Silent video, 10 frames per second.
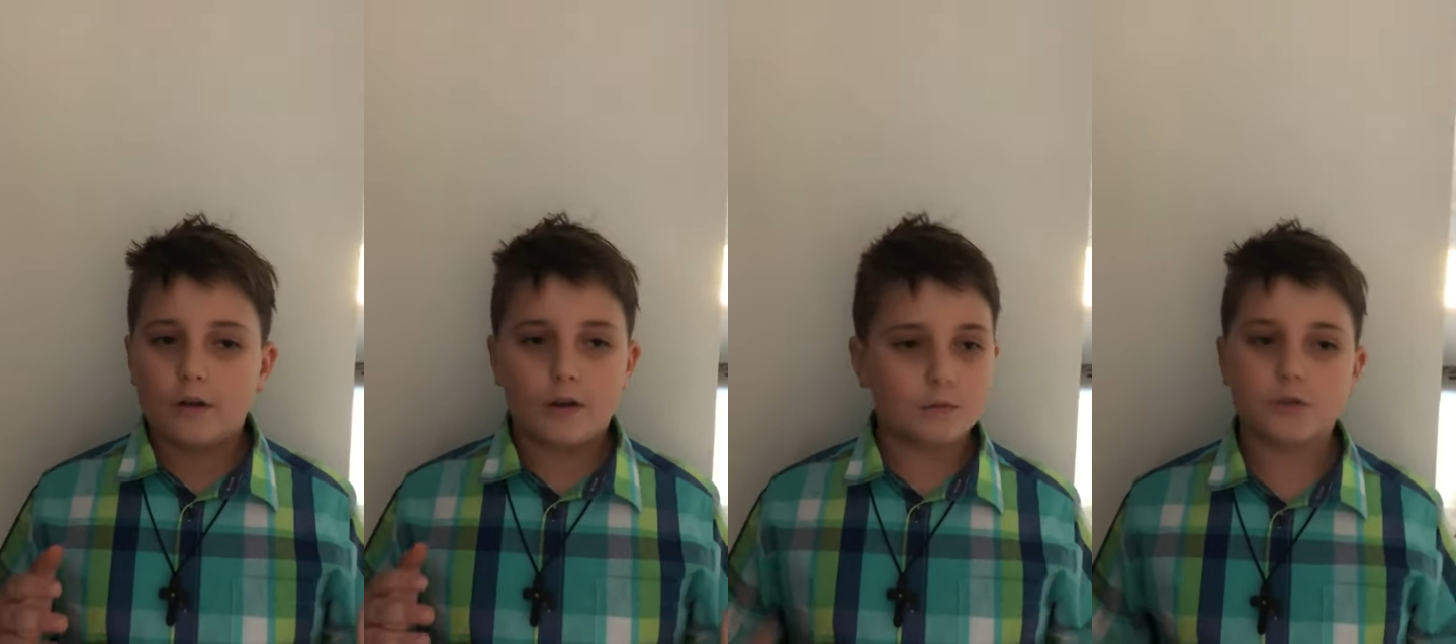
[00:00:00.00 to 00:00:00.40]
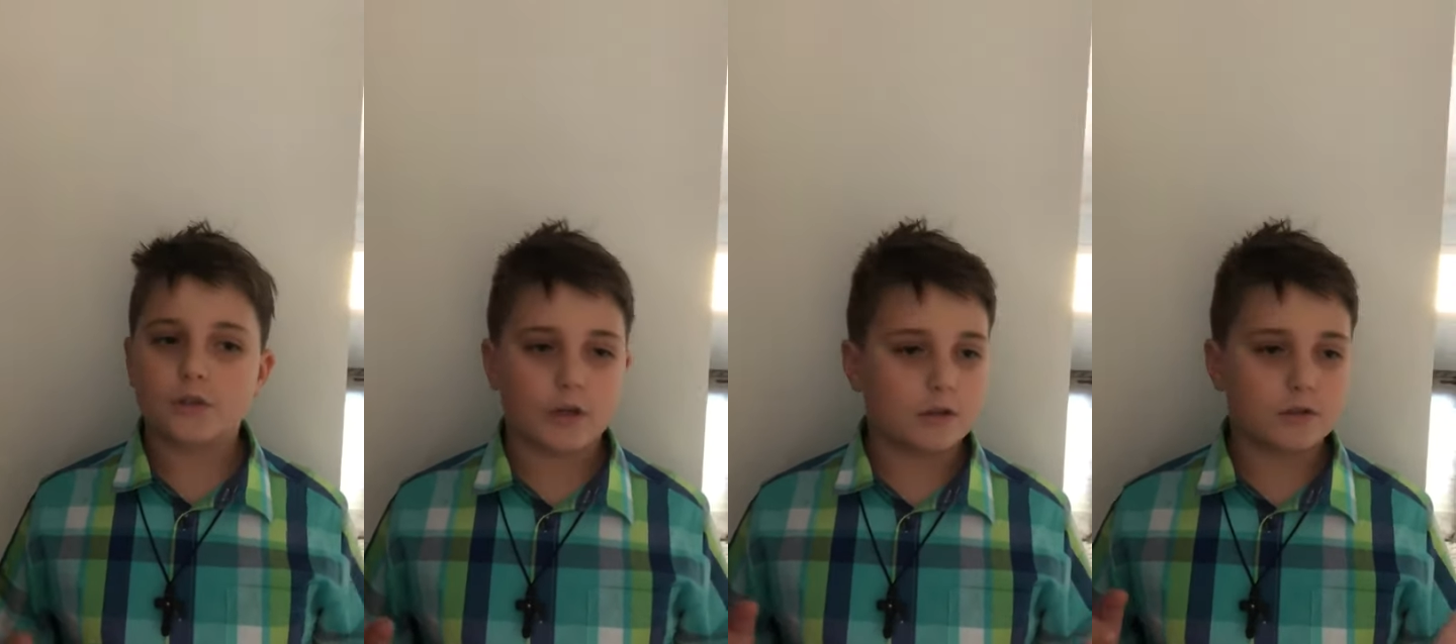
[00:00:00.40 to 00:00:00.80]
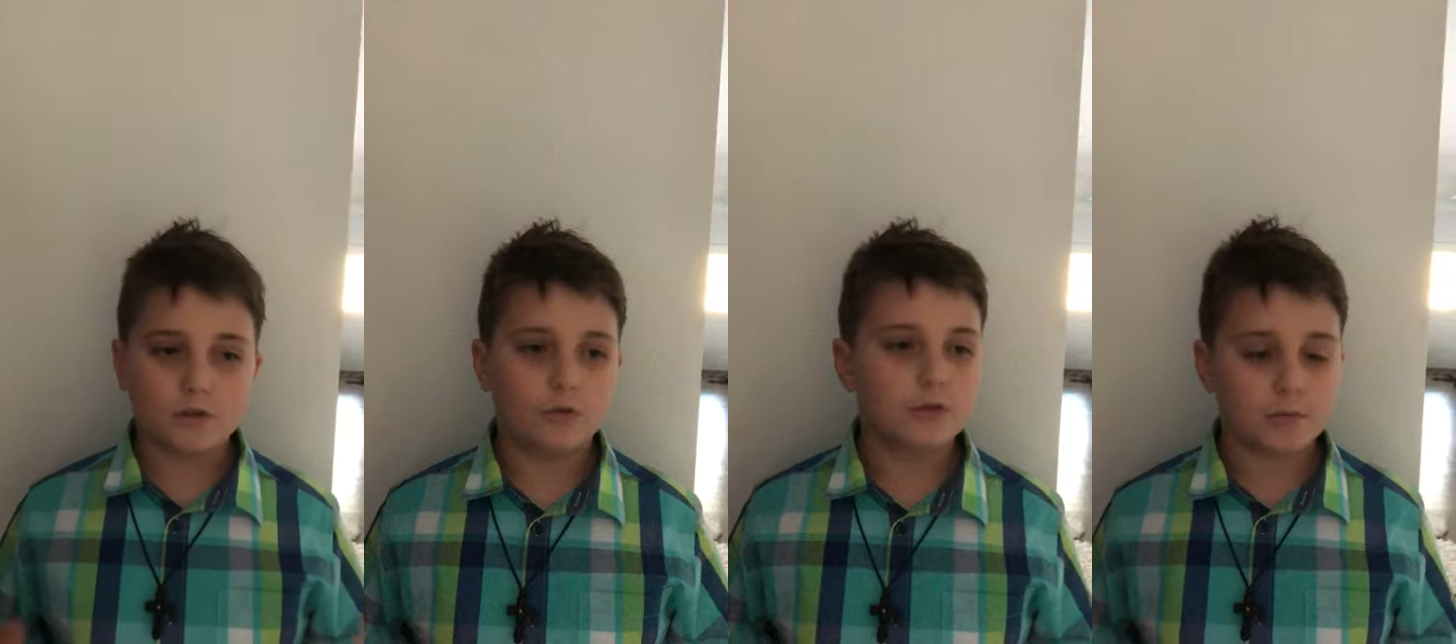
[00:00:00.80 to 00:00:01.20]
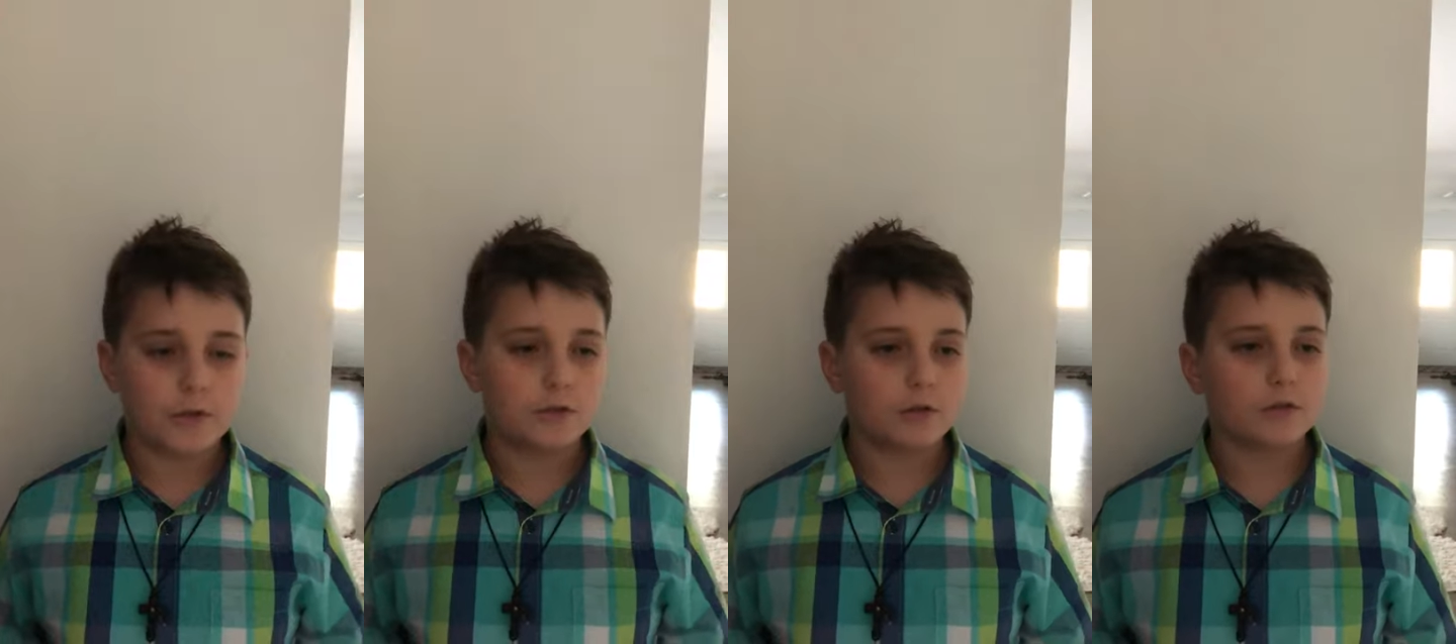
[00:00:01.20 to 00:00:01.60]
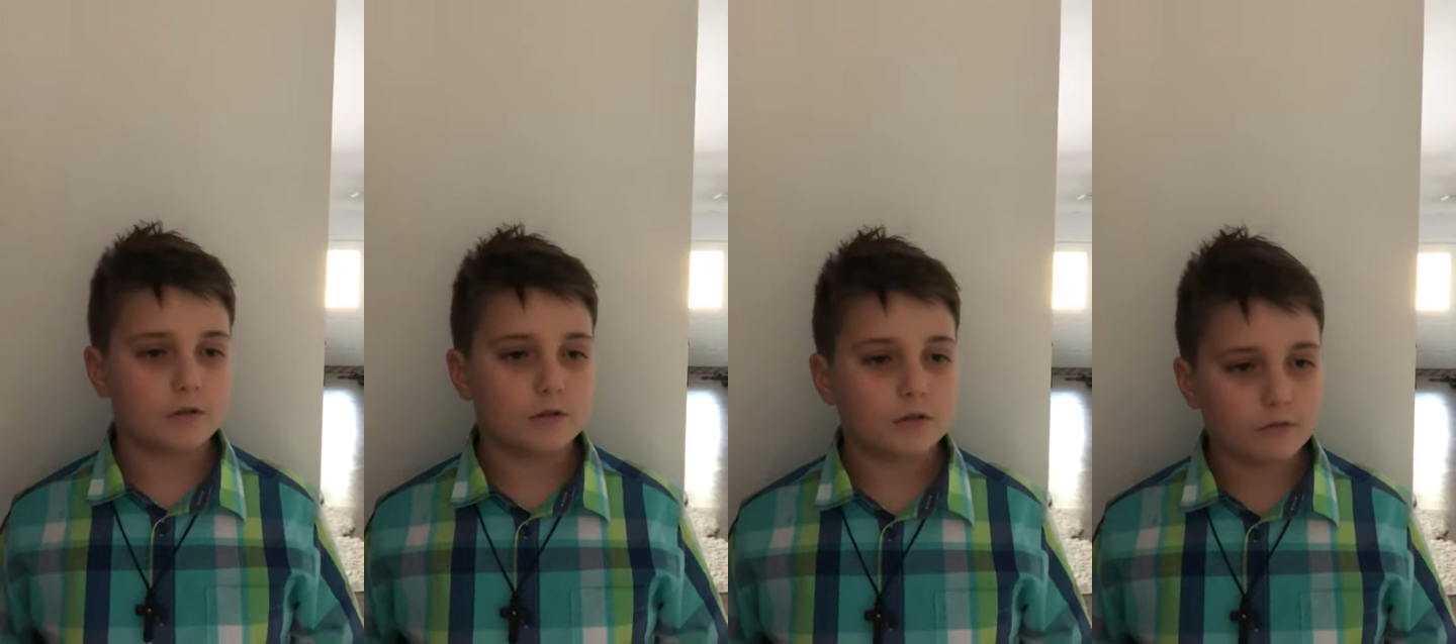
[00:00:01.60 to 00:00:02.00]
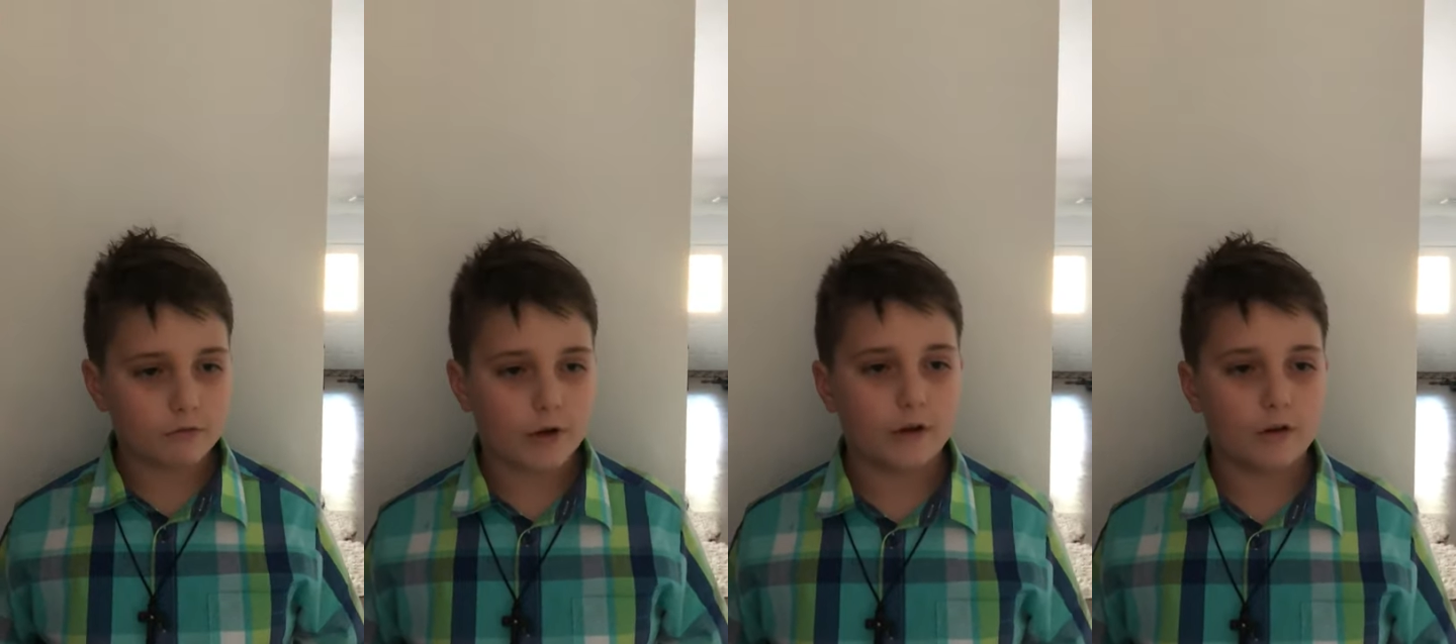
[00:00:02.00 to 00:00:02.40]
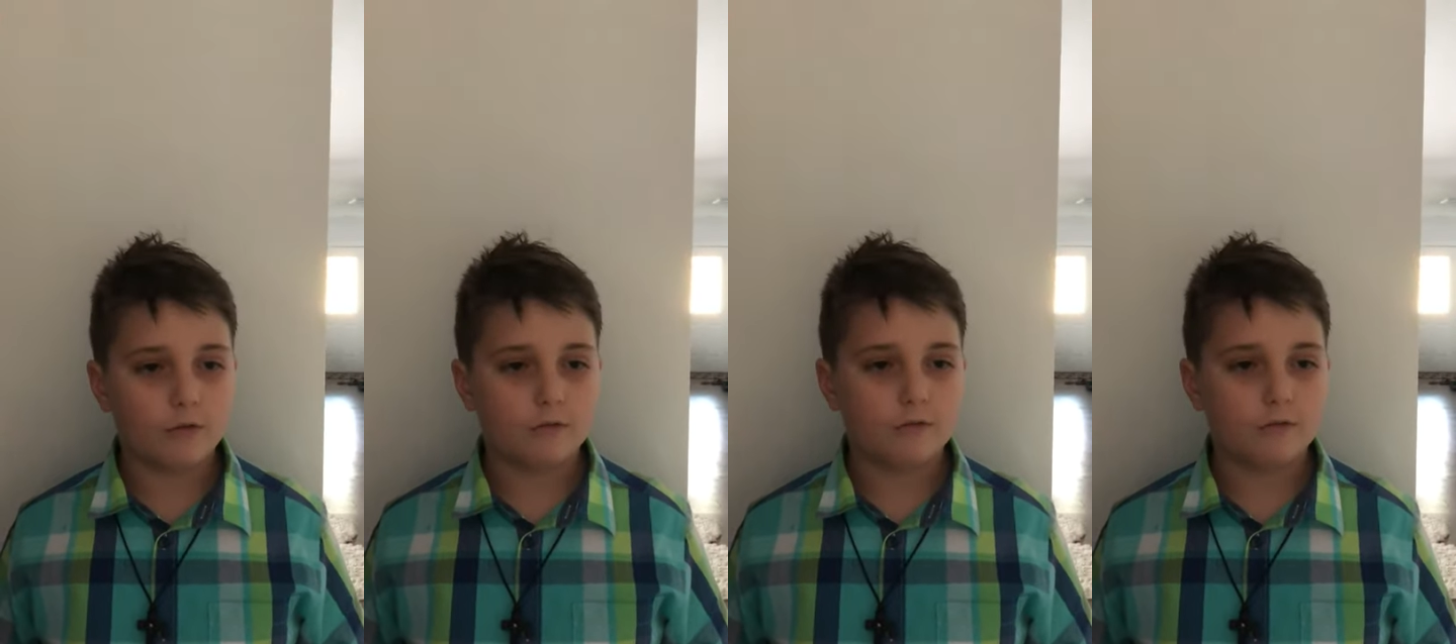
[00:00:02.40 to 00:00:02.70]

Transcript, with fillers: I'm just like so speechless right now